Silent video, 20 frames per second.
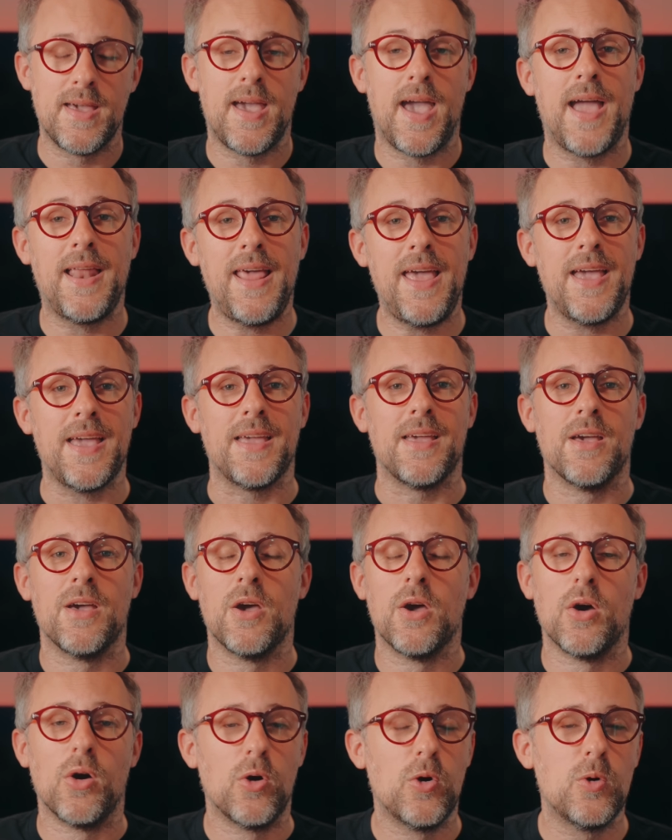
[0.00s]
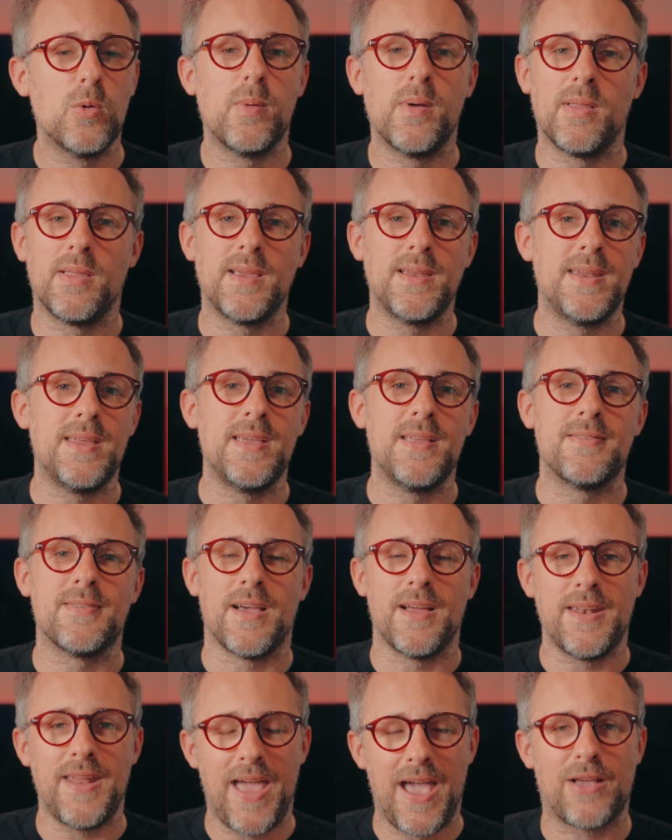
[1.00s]
And hey, who really needs
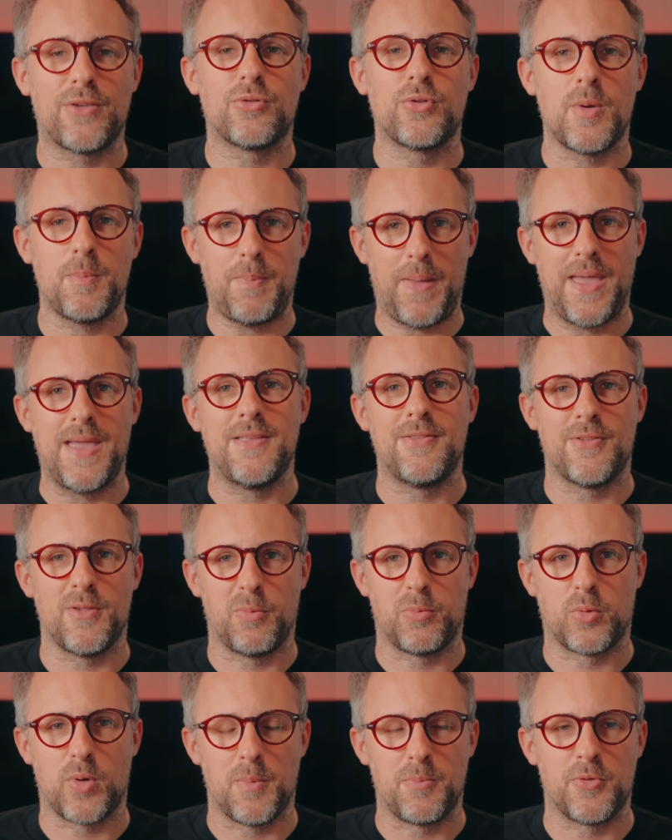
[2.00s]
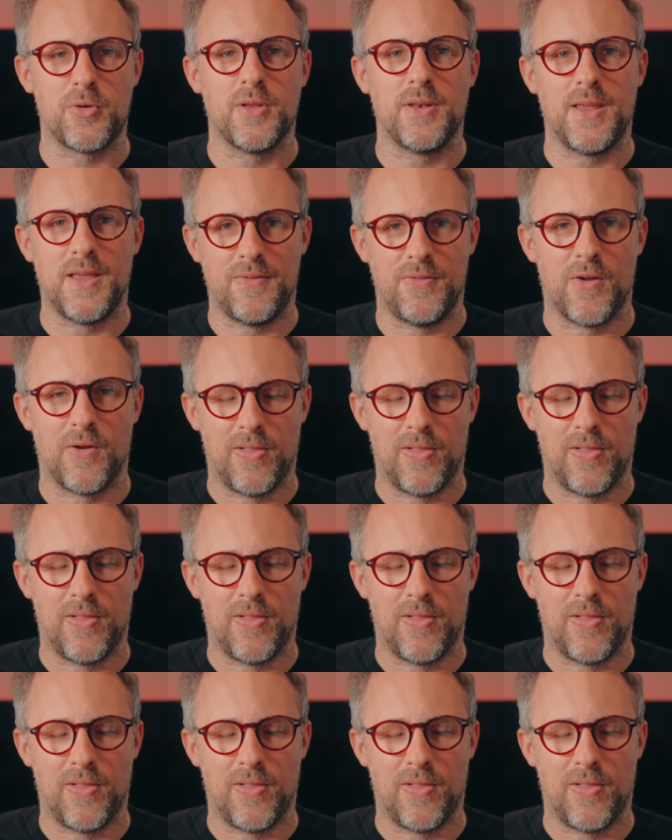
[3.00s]
an extra paid subscription in their